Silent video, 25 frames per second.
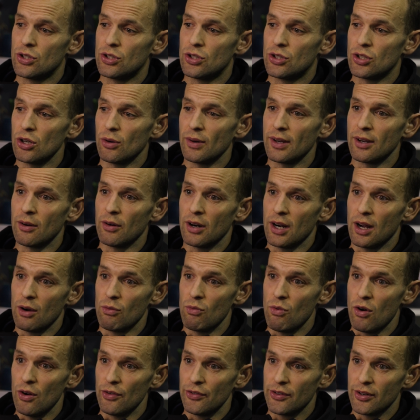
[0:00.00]
doing what I
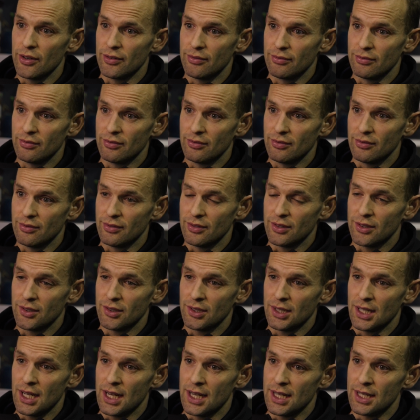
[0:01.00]
want.
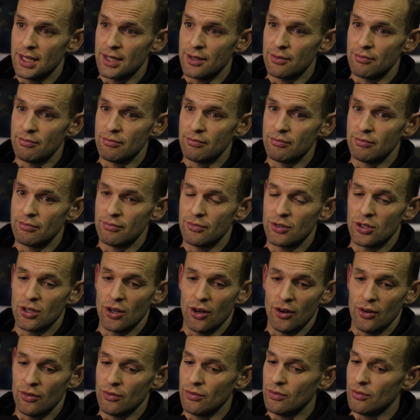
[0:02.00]

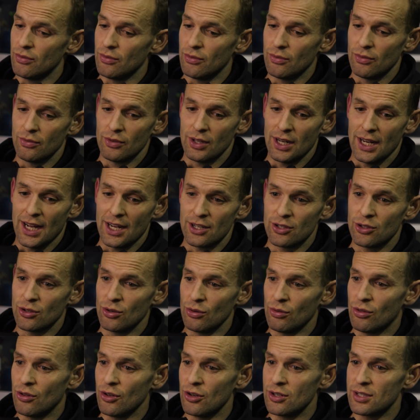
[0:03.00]
So the last
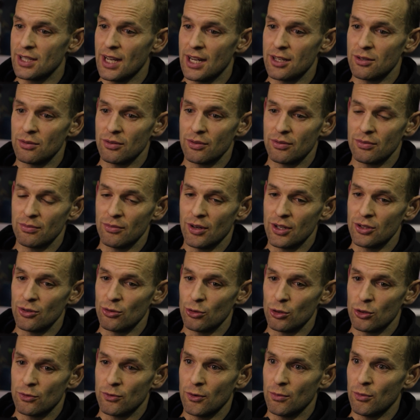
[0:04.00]
2 Thursdays with my
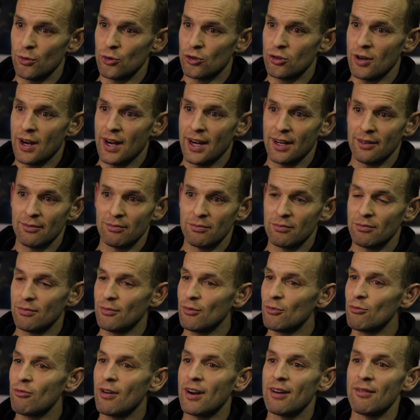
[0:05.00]
daughter's football training,
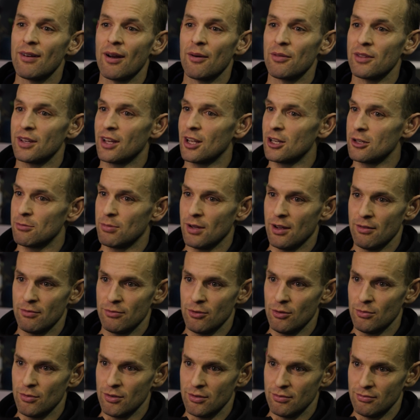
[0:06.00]
running around with the kids playing
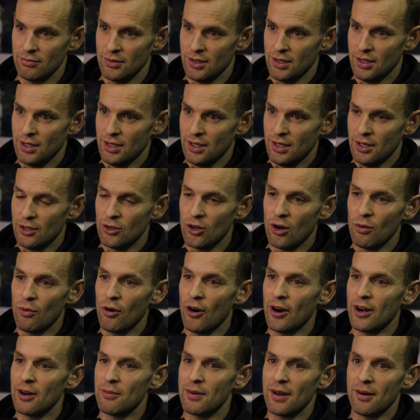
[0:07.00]
football, not
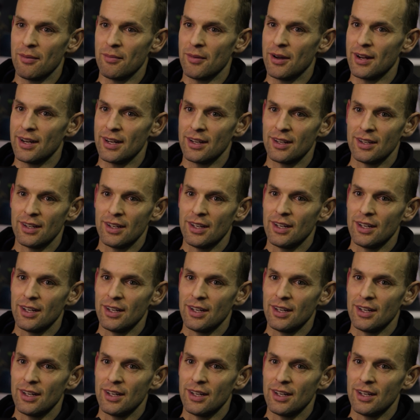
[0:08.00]
worrying about my